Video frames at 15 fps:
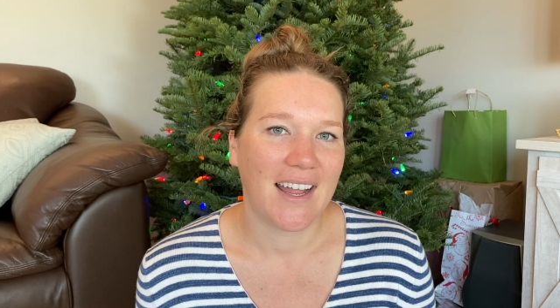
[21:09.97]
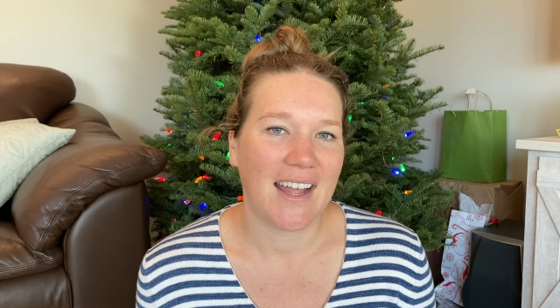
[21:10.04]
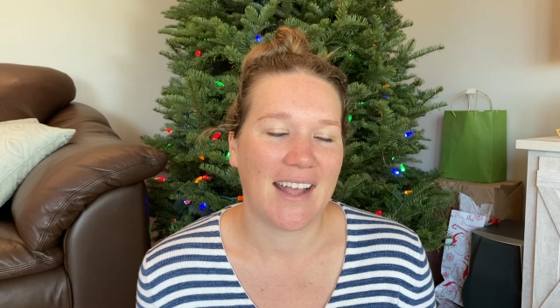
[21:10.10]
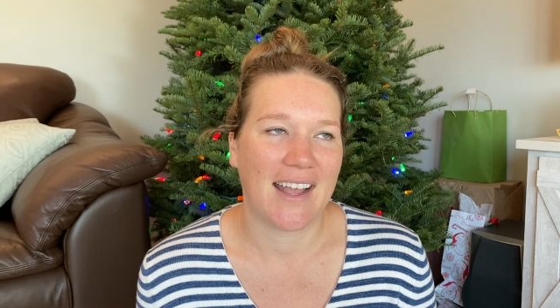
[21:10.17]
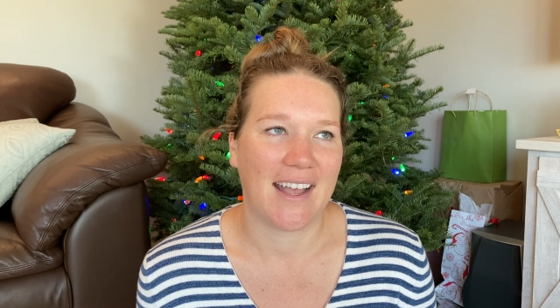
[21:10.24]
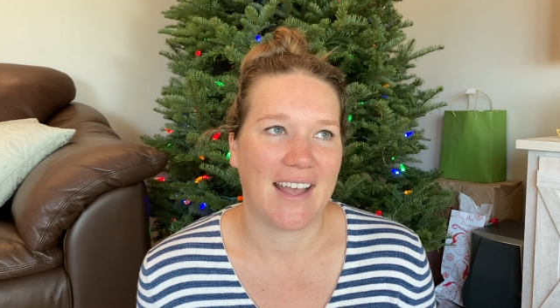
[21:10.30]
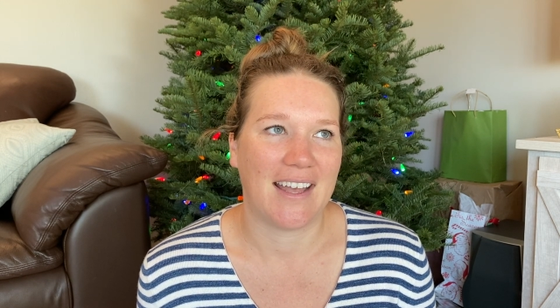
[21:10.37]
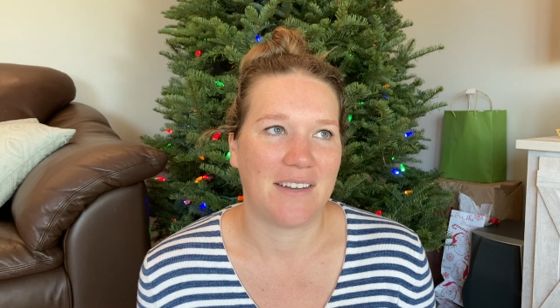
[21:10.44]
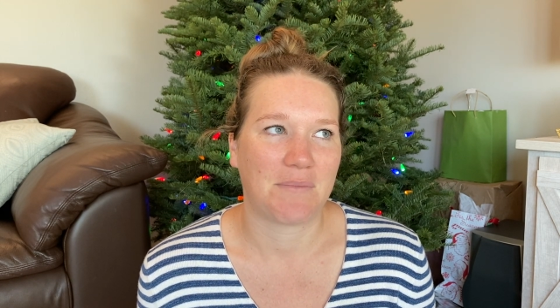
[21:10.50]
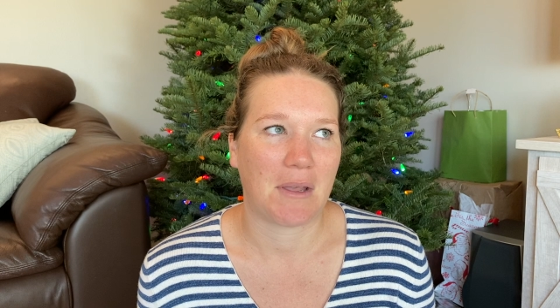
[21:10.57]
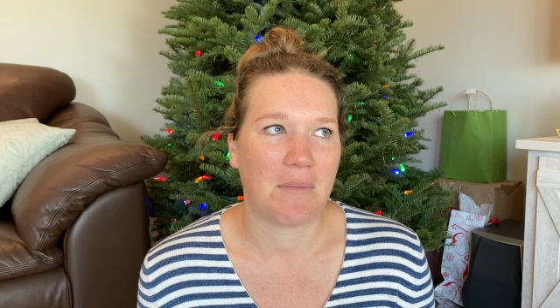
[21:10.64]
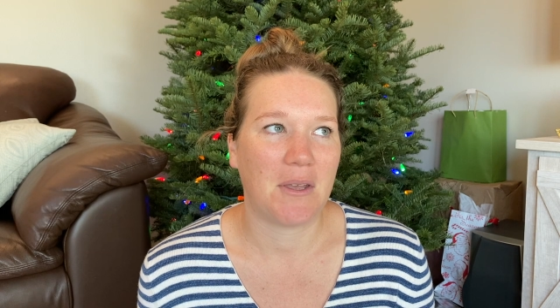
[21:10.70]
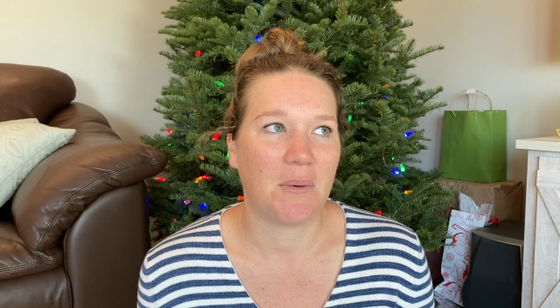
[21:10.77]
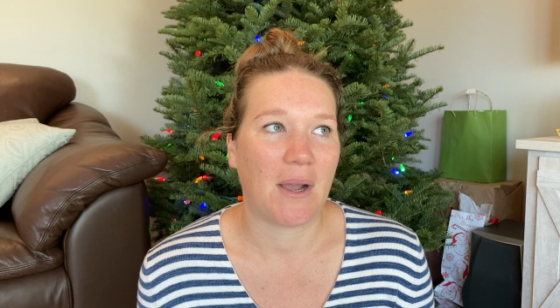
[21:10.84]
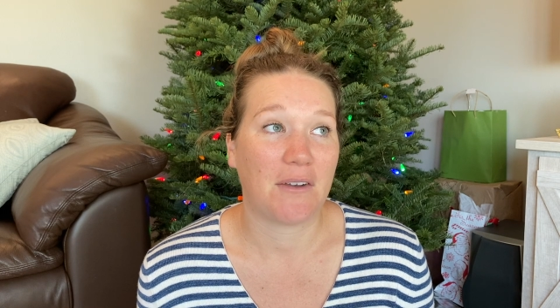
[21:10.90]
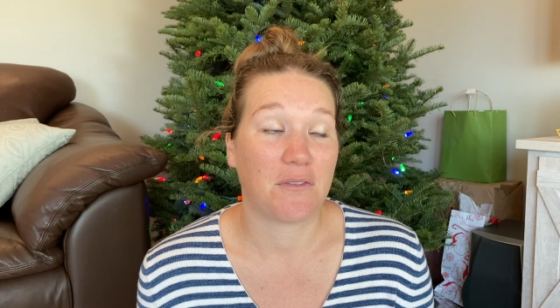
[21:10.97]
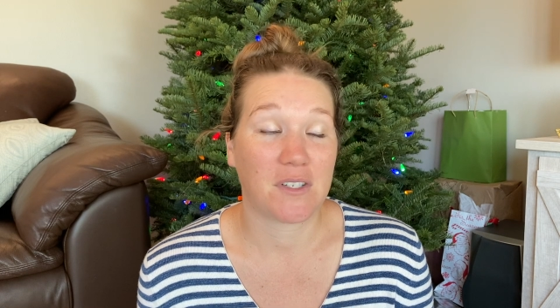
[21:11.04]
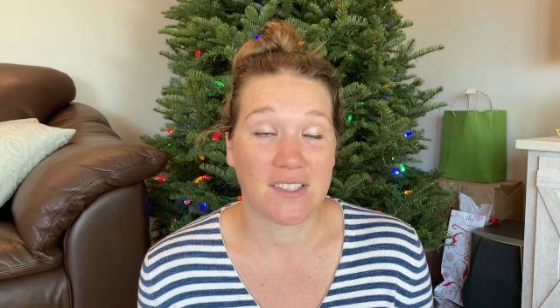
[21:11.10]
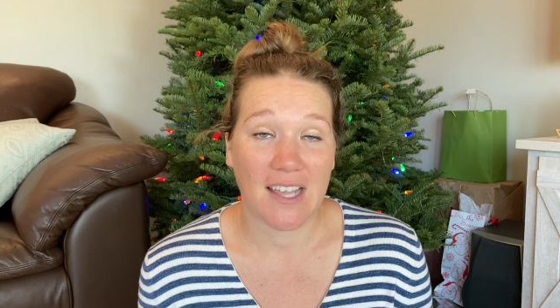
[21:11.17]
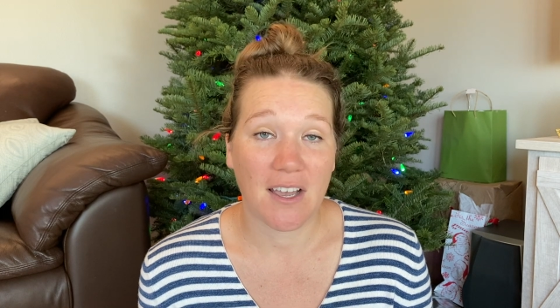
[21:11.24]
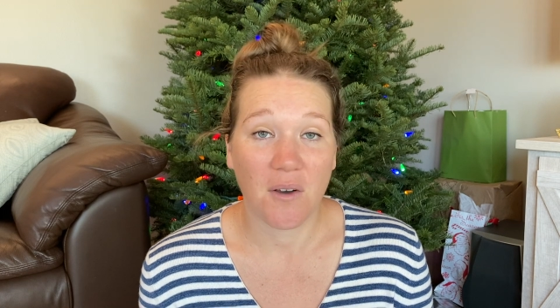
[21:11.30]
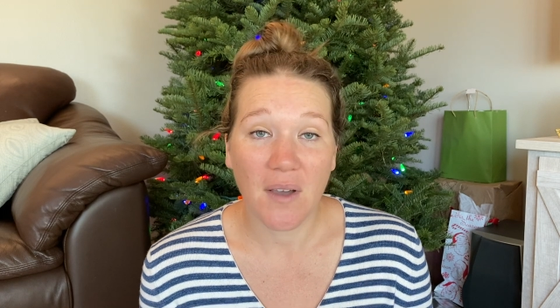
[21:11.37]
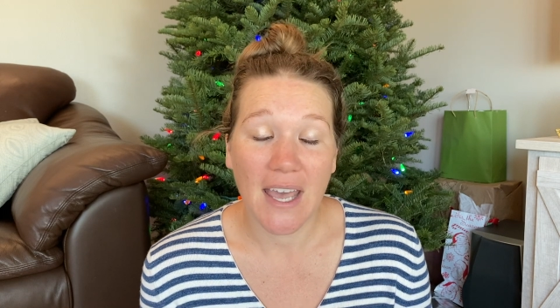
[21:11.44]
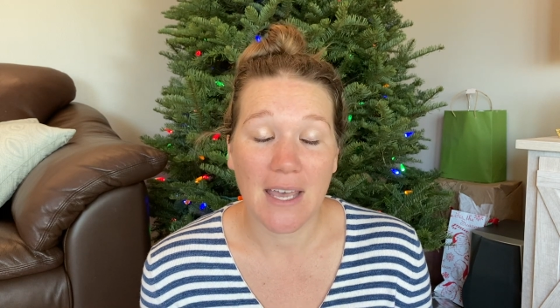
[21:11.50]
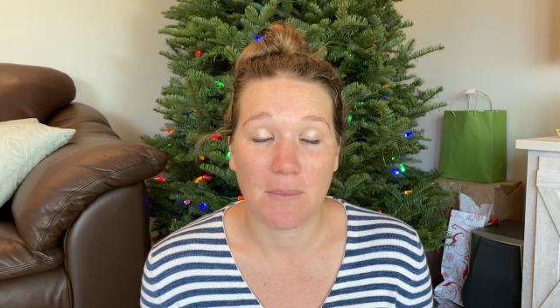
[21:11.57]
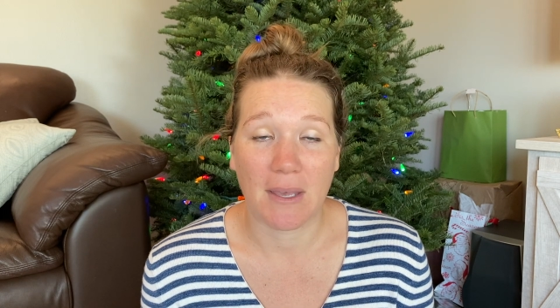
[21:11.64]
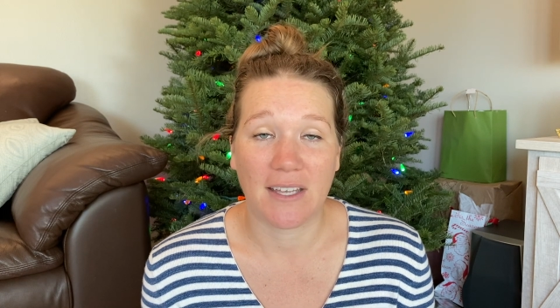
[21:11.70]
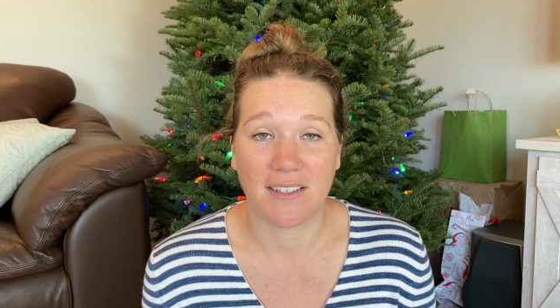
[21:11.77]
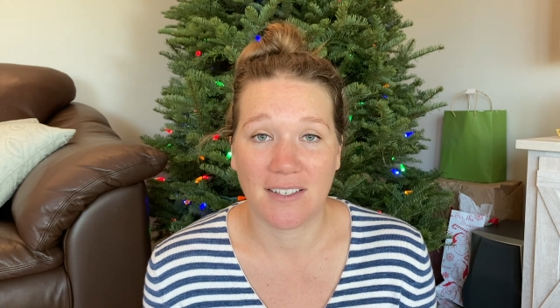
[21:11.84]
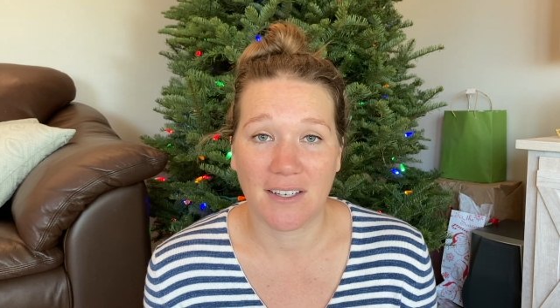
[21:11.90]
and my midwife was like, okay,
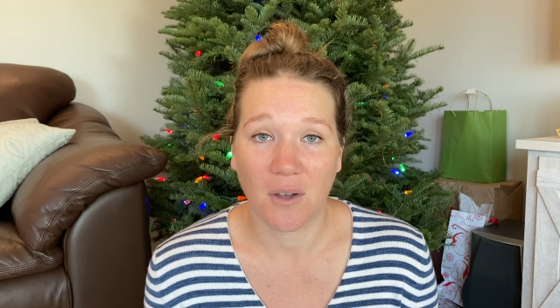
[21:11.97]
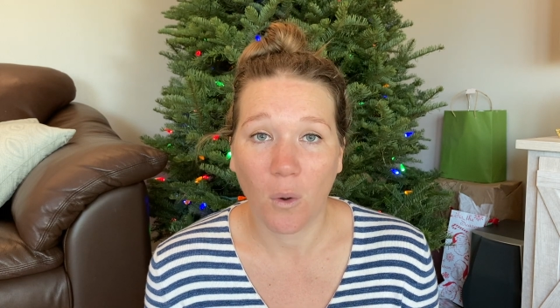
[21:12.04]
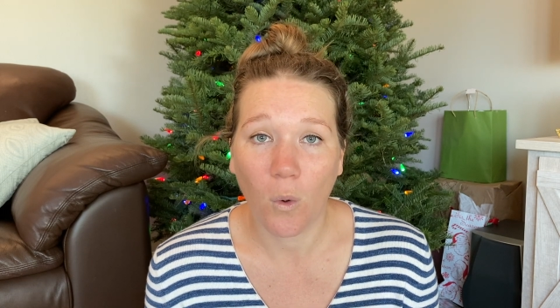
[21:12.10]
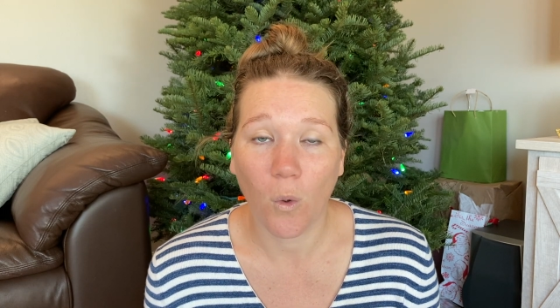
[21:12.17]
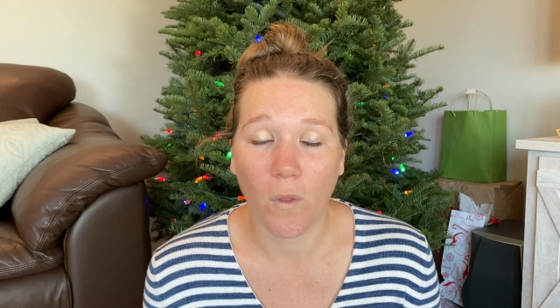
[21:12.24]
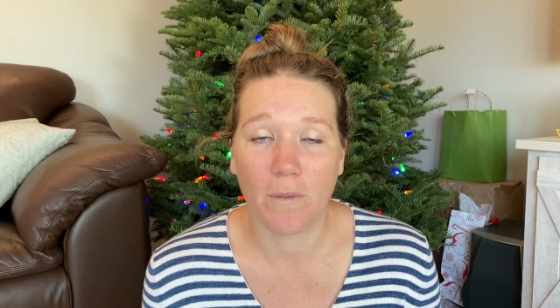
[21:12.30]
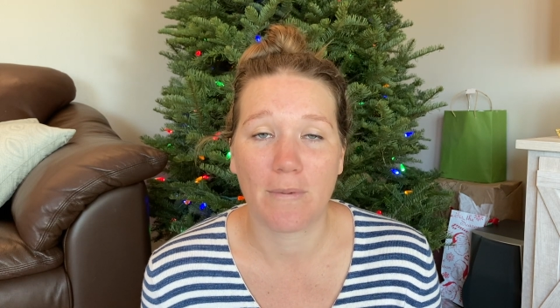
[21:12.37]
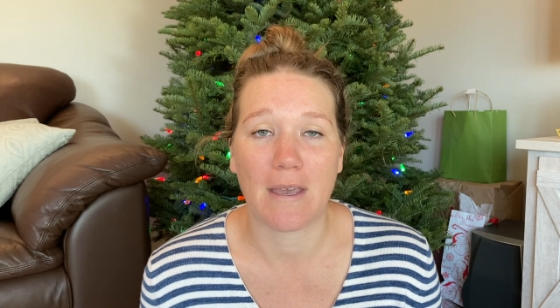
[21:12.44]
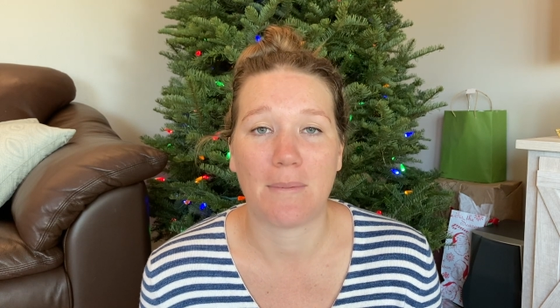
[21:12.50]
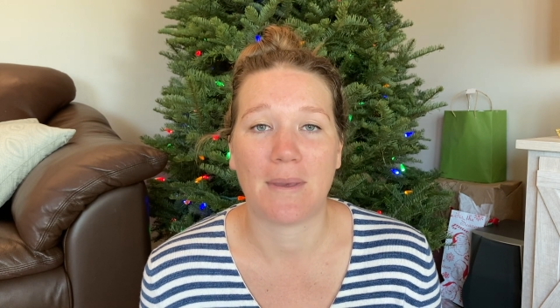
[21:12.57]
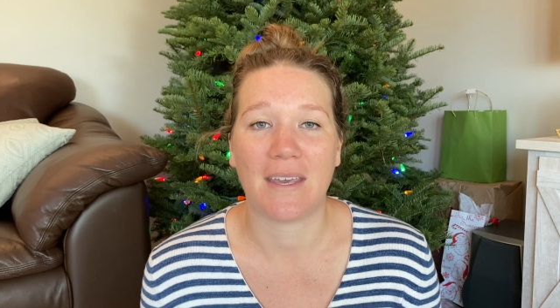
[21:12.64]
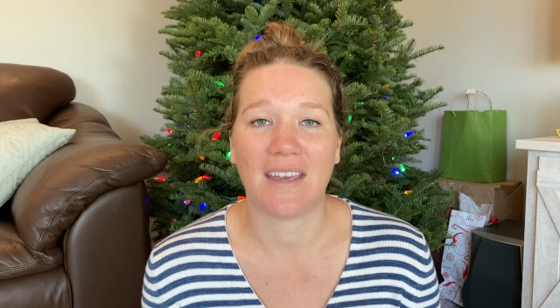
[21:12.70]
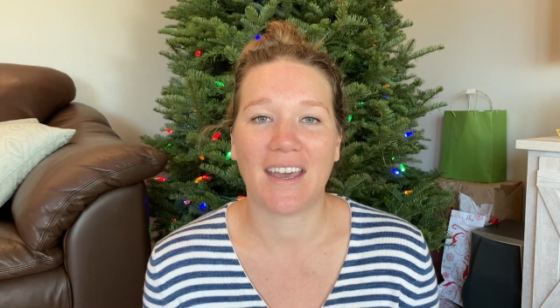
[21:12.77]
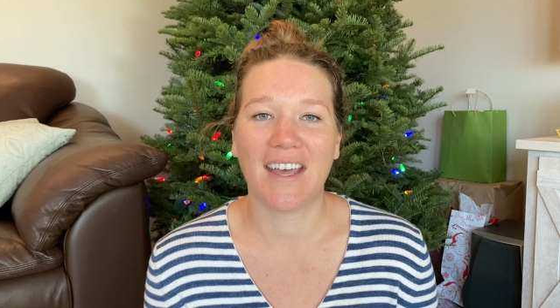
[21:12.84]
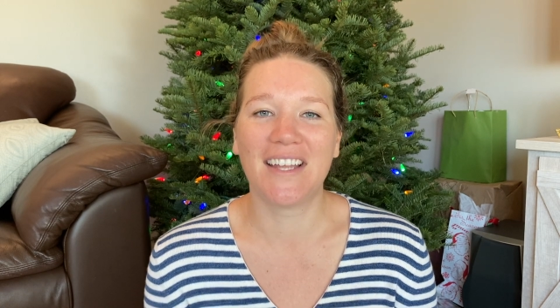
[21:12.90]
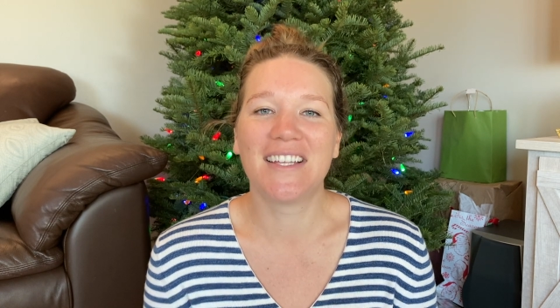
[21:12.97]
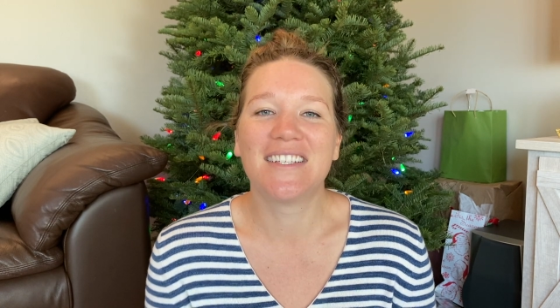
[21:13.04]
Amanda, hold the baby.